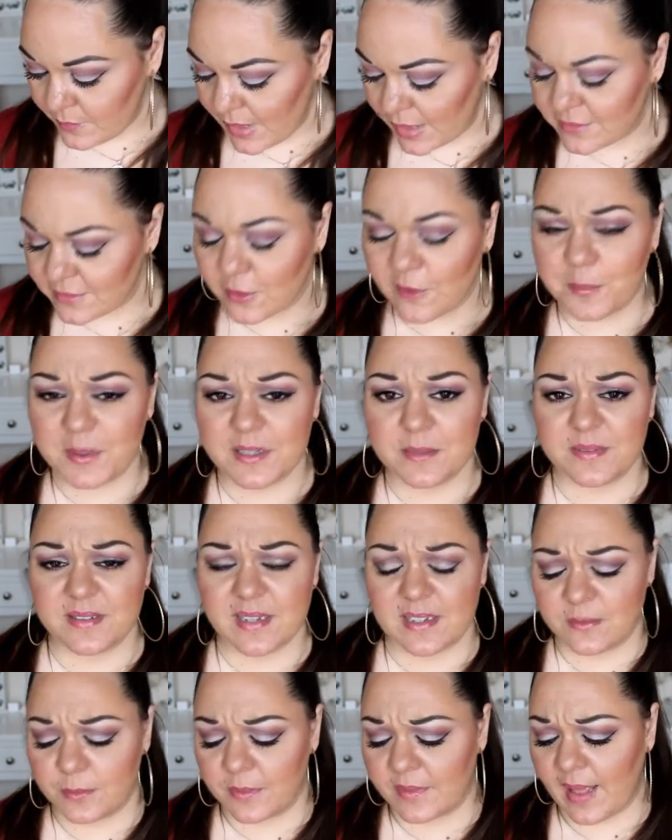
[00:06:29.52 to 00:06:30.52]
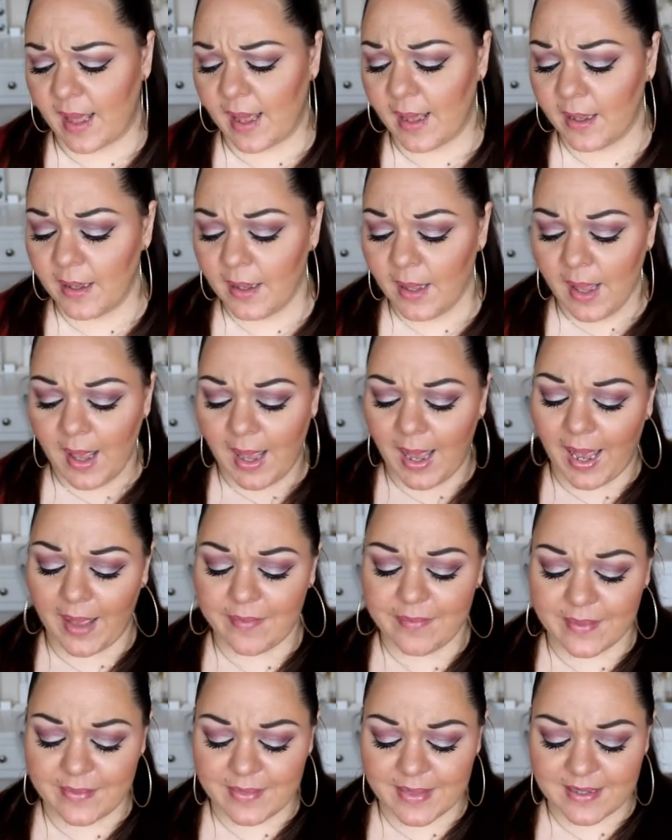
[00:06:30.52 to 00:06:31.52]
So I've been obsessed with that.
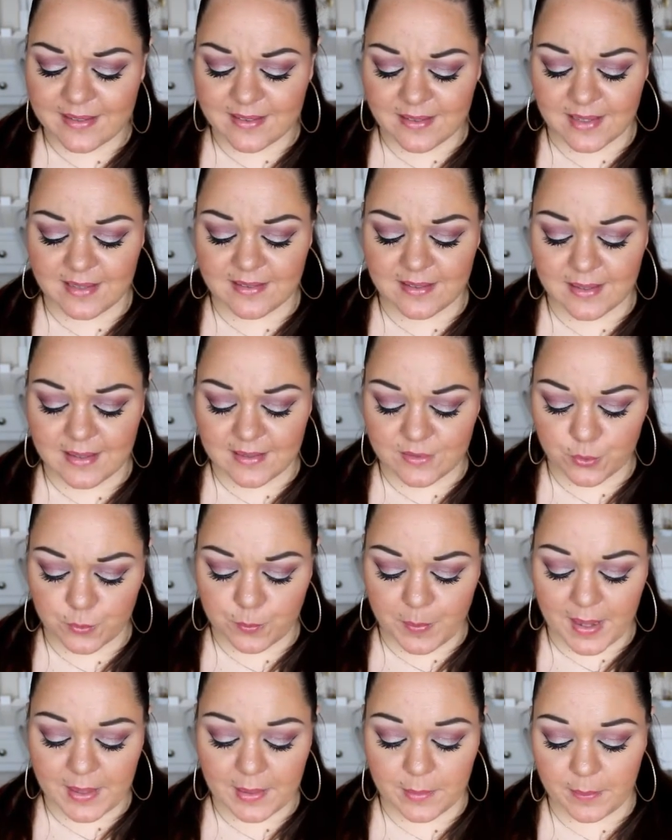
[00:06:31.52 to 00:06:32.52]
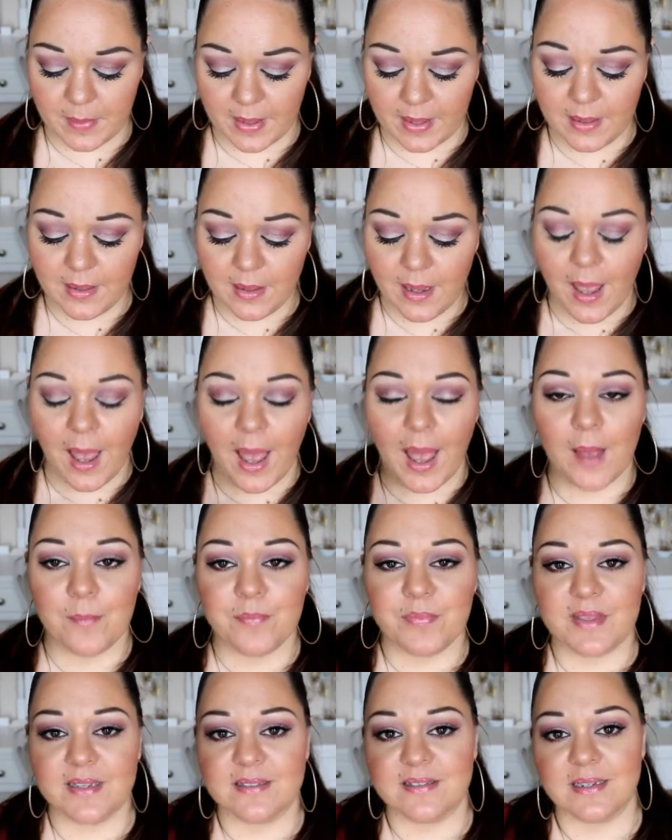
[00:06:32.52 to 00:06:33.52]
And then this is a little baby.
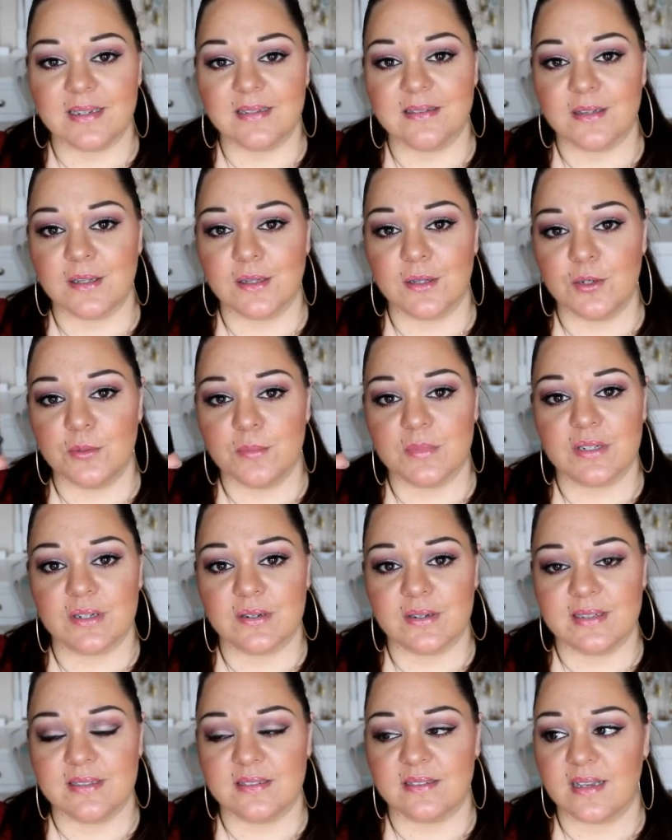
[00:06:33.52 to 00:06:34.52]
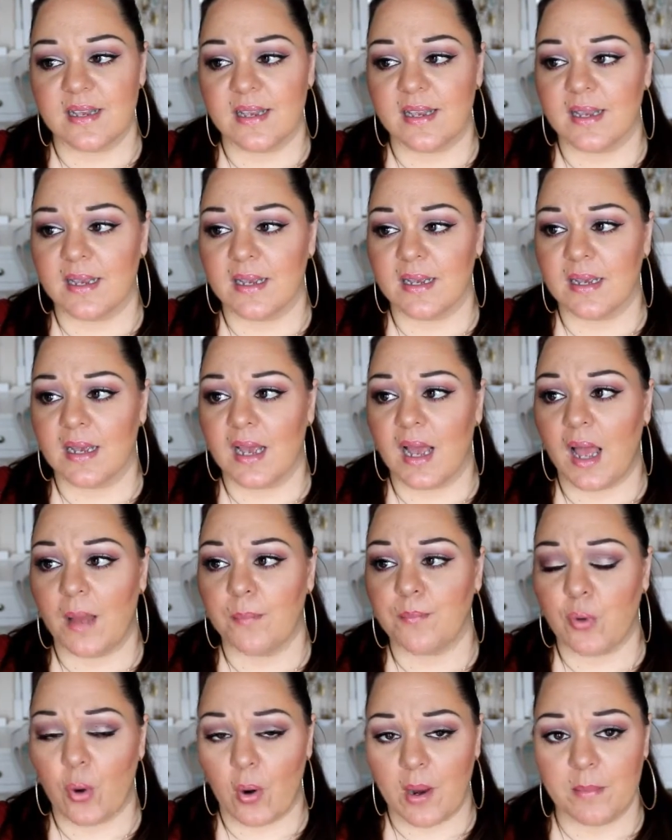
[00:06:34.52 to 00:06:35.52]
This is the Luminizing
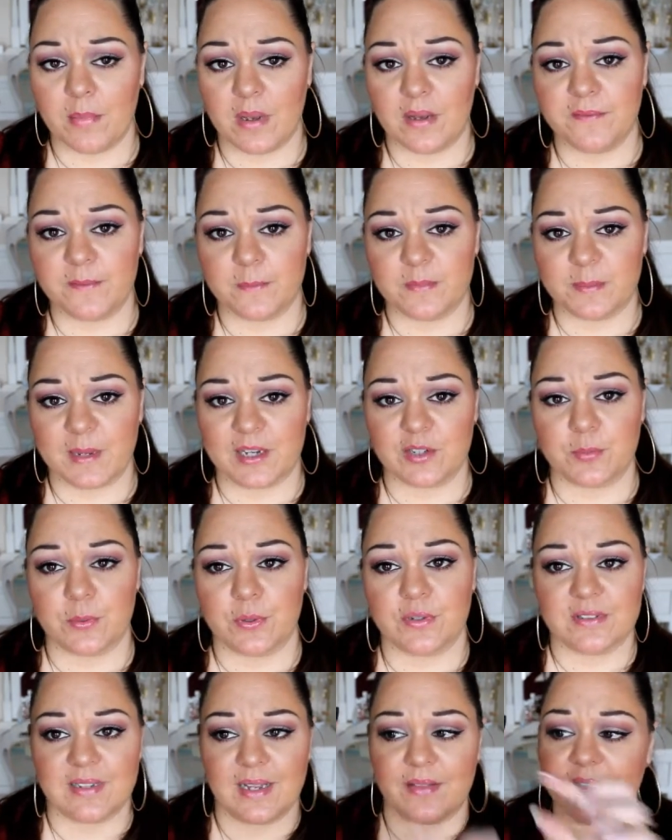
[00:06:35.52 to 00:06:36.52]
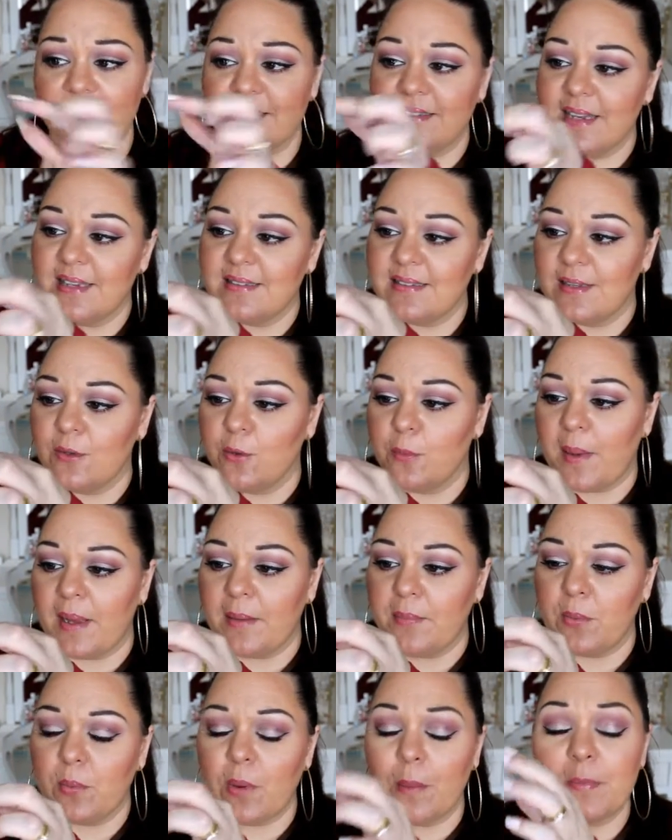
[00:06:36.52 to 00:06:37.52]
Primer from Smashbox. Now this is a little
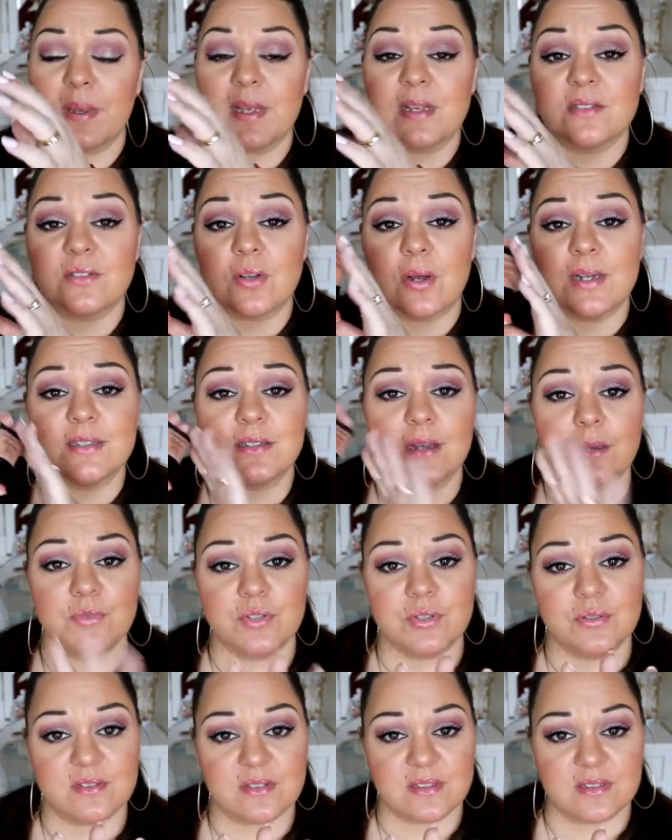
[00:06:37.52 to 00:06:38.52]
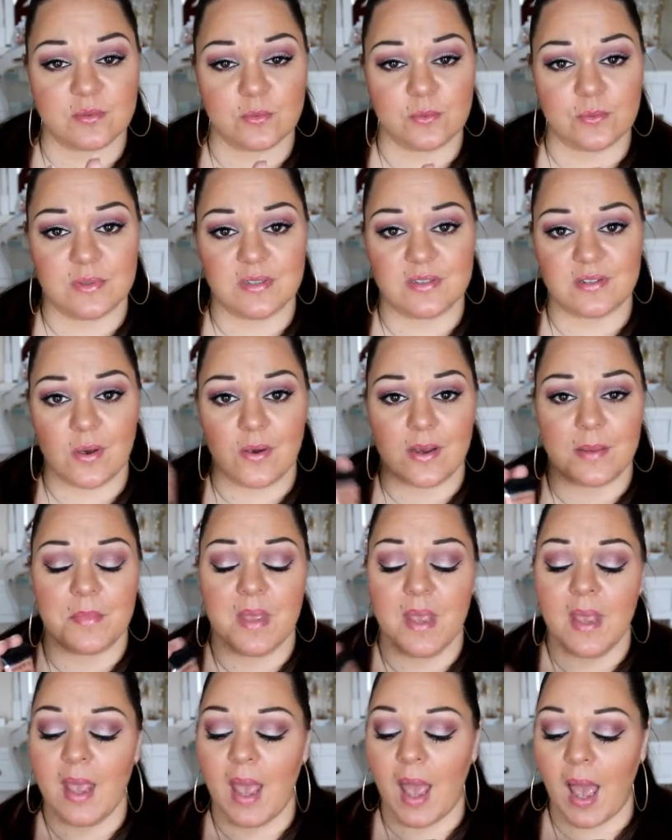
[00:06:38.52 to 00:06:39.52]
baby one because I don't use this all the time.
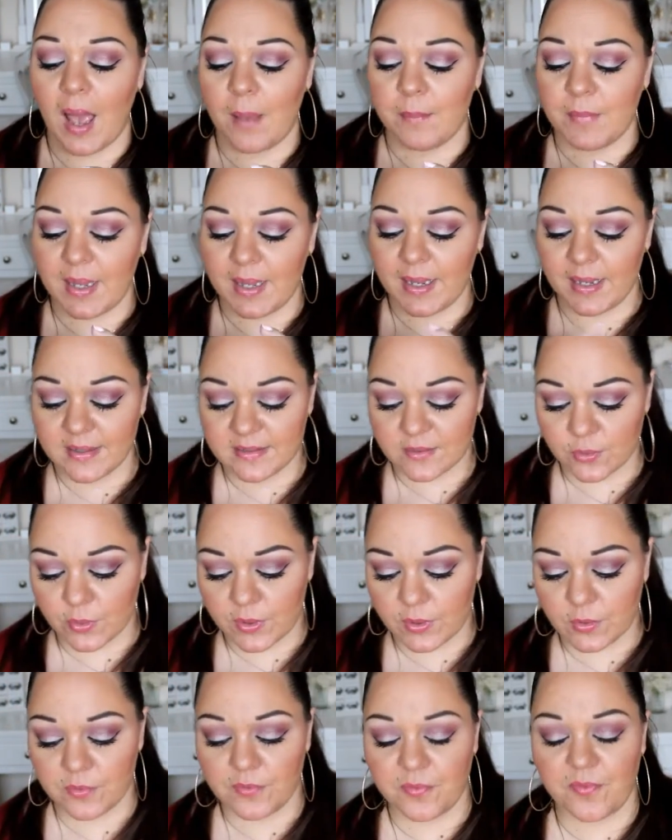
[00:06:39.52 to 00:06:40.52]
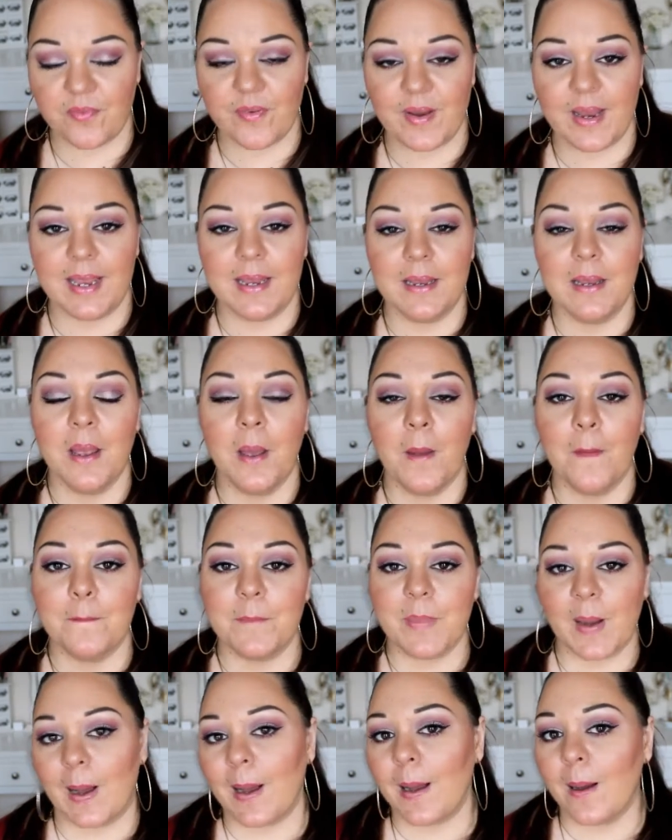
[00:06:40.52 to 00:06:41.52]
It is oil free,
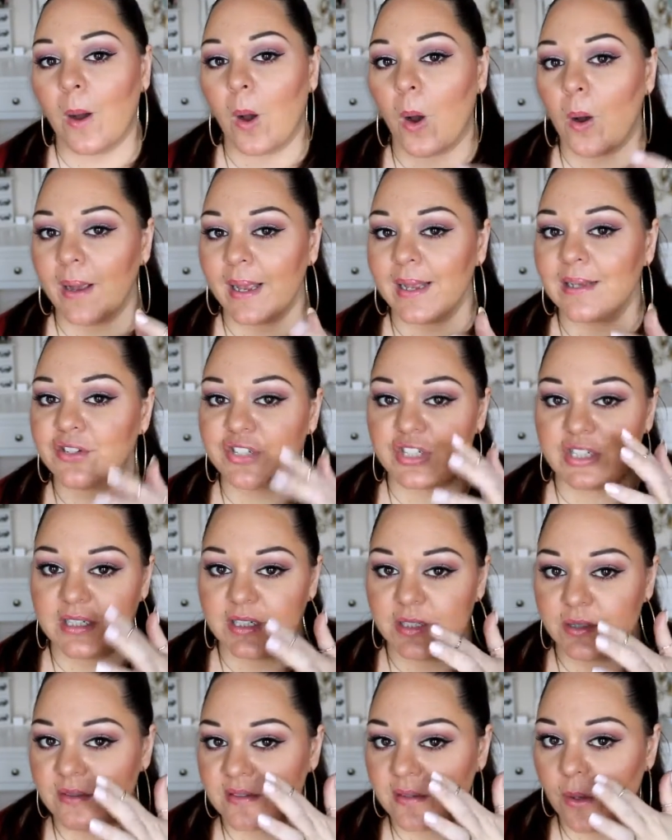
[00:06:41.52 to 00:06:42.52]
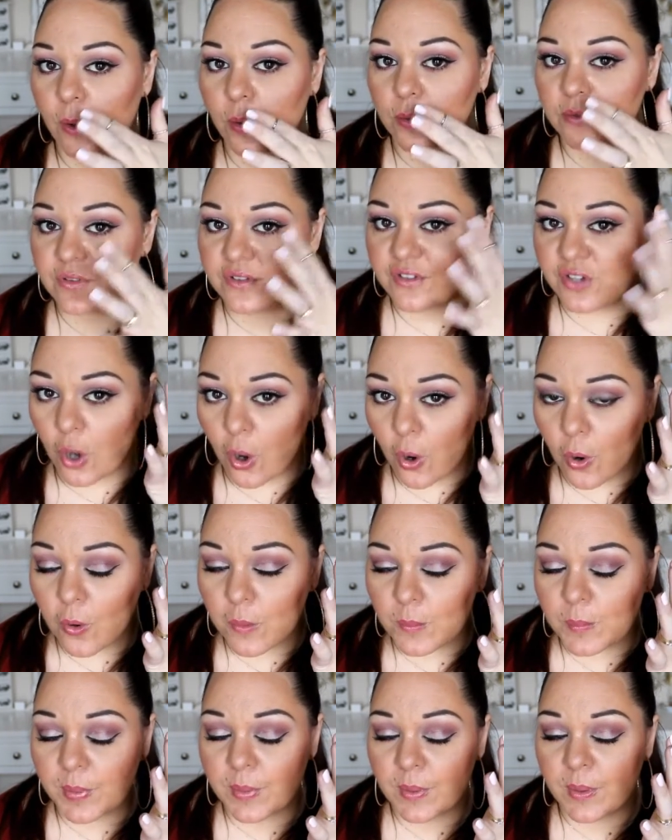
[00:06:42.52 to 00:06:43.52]
but I actually use it on
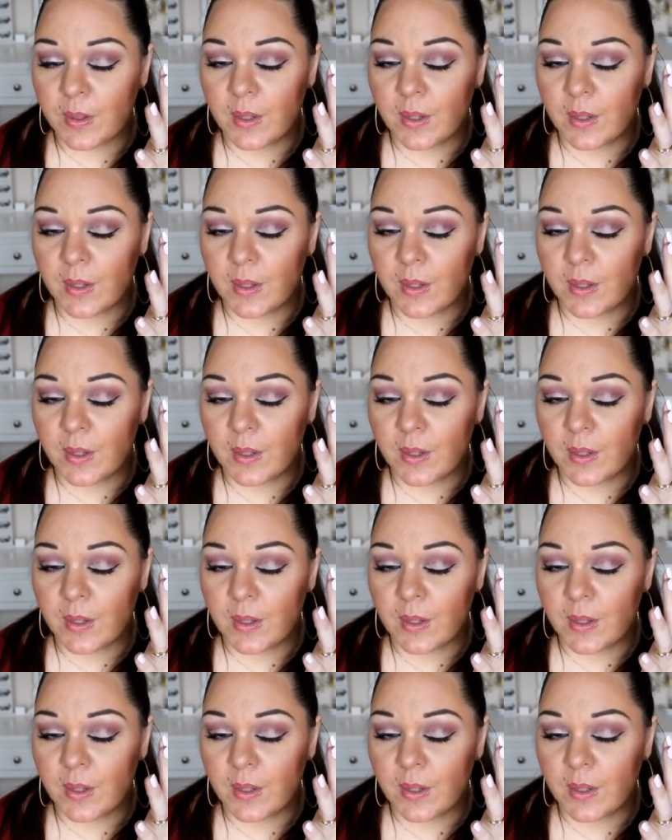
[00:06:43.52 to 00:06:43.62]
top